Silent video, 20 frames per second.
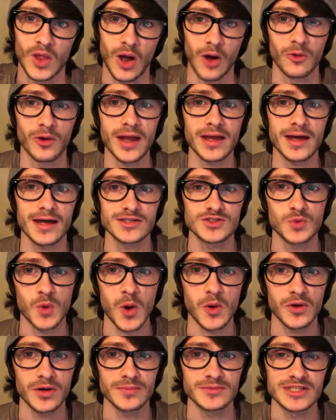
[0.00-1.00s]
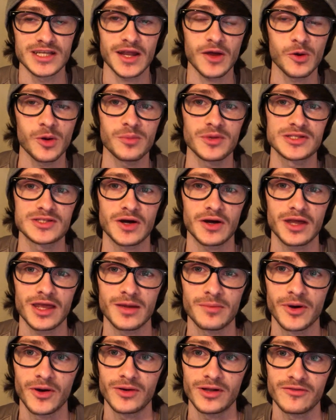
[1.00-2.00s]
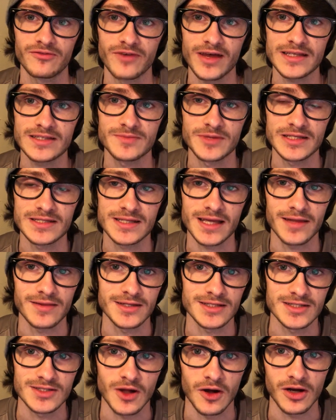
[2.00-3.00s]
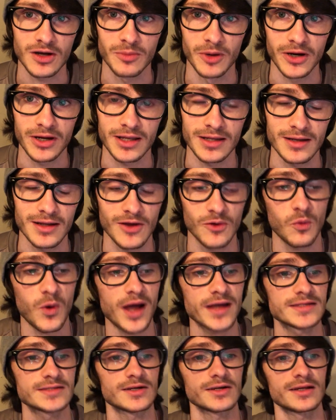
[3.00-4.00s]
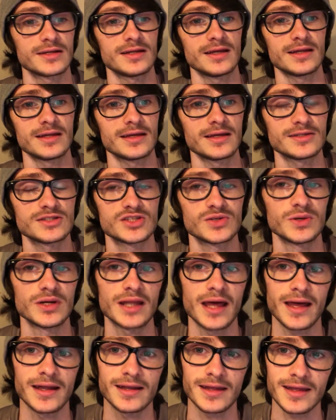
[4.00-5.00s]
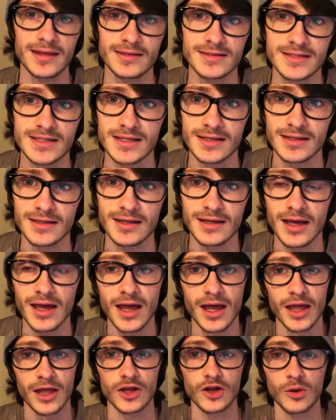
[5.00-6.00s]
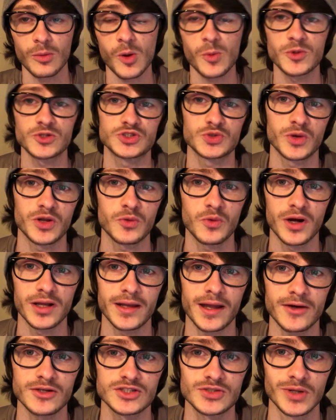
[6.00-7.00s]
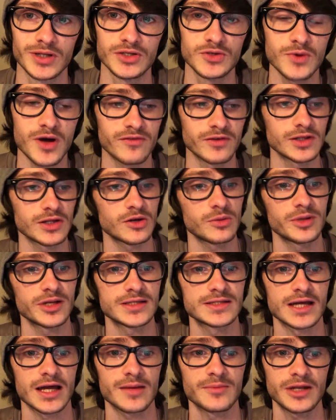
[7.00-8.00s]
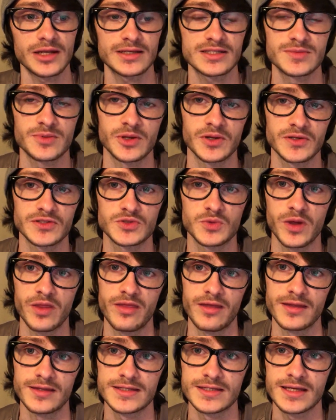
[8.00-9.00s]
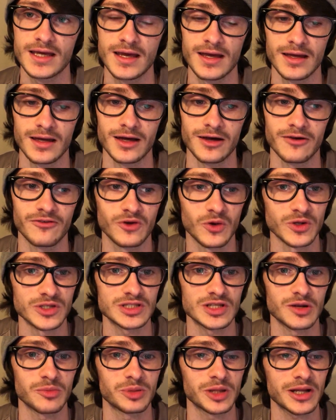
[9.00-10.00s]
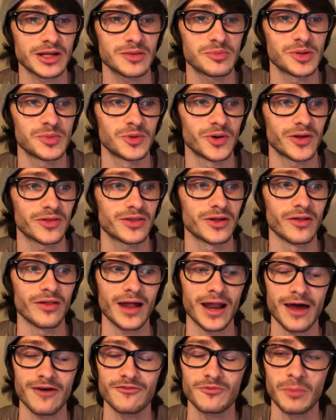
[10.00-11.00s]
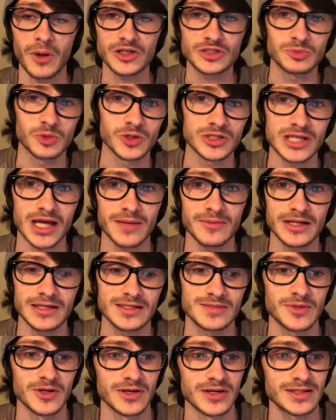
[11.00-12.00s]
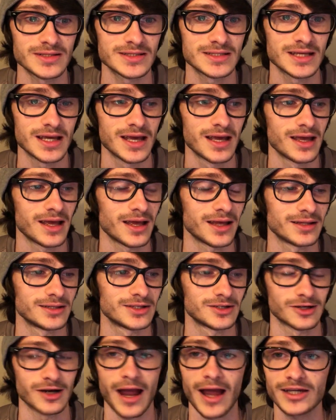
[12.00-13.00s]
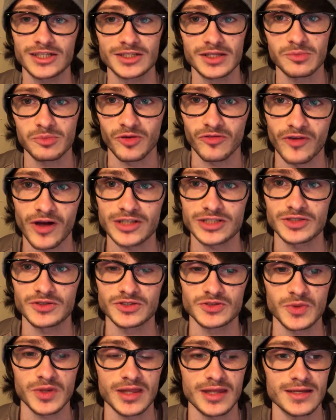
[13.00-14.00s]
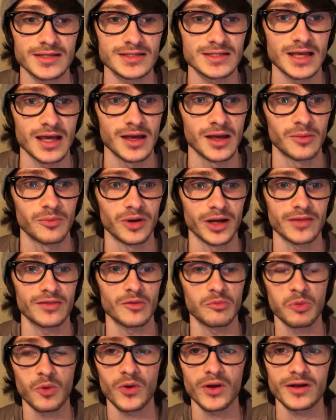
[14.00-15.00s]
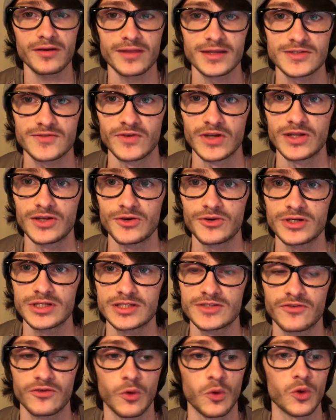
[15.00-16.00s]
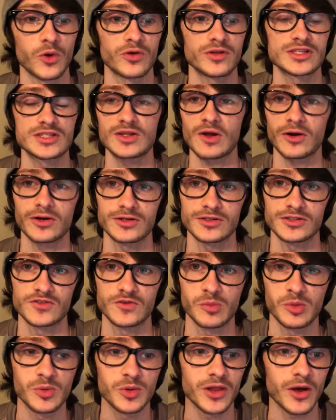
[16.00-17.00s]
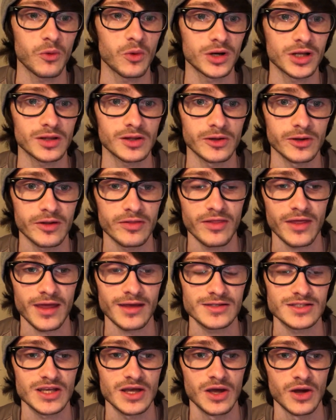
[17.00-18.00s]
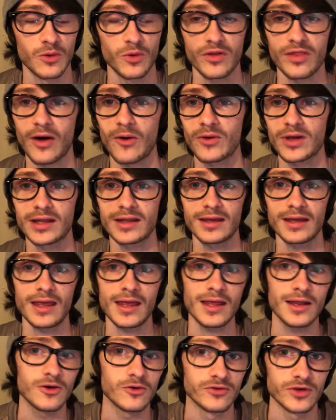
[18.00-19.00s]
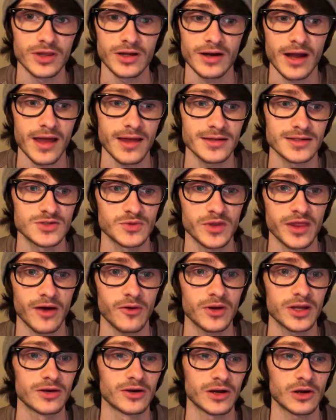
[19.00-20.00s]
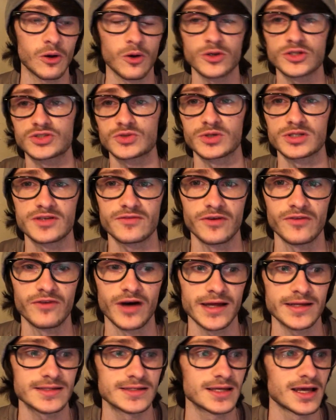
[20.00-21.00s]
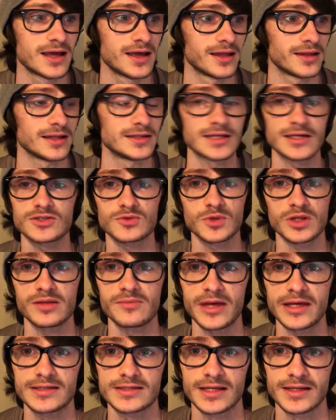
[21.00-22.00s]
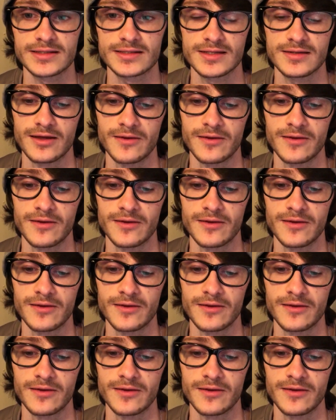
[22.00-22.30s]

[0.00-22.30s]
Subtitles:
All right, guys, welcome. Today we're going to be talking about investments and the stock market and why I started getting into it at 18. I'm almost 21 now, so I do have a little bit of time and experience with it. Of course, there are plenty of people out there that have much more time and experience and are actually professionals with this. But the point of this video is for starters, for people that want to learn things without getting in over their heads, without hearing all sorts of advice that doesn't really make sense to